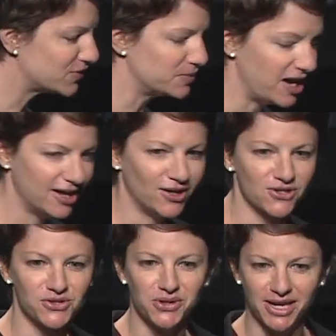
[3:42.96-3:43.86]
Vermont,
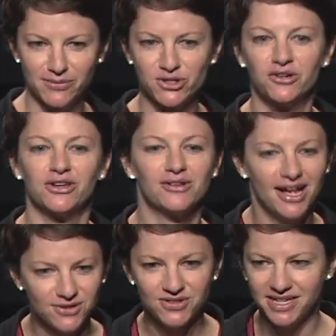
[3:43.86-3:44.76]
also New Hampshire. There are
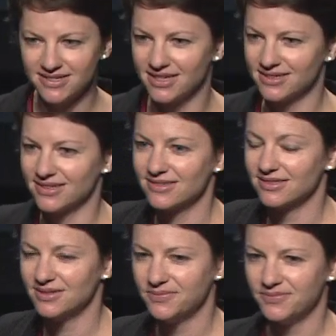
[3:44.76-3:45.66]
lots of states like this.
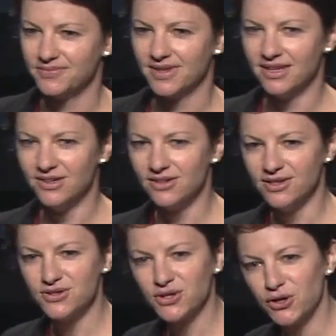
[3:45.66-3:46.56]

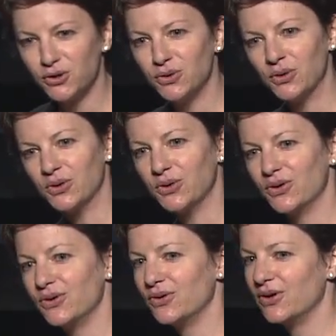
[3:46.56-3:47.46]
So
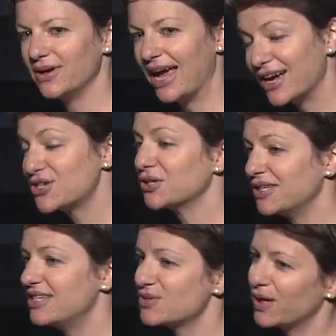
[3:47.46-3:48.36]

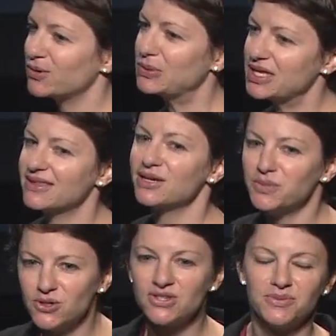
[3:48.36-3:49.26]
actually, despite what we think,
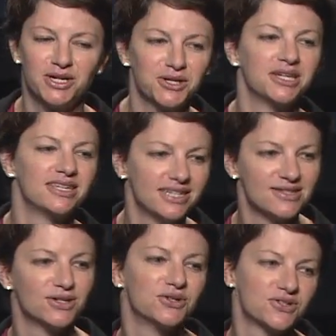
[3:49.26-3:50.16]
most American
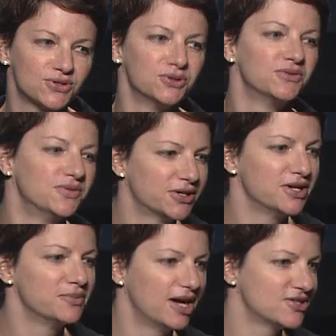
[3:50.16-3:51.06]
kids go to school in very
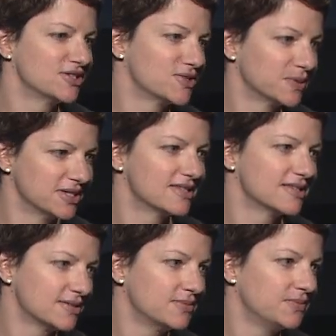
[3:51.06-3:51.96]
homogeneous
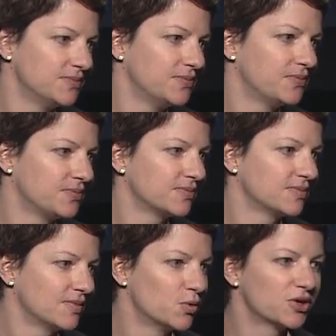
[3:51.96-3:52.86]
places,
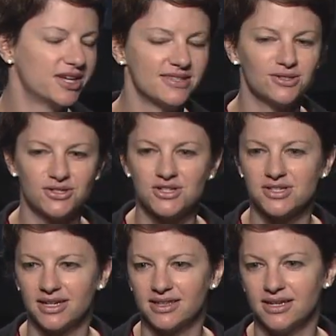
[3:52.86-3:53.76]
where kids look just
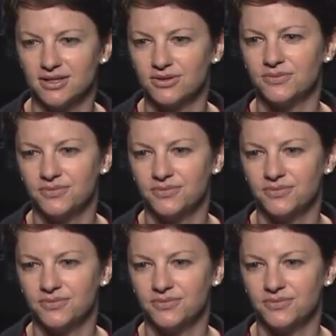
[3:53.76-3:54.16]
like they do.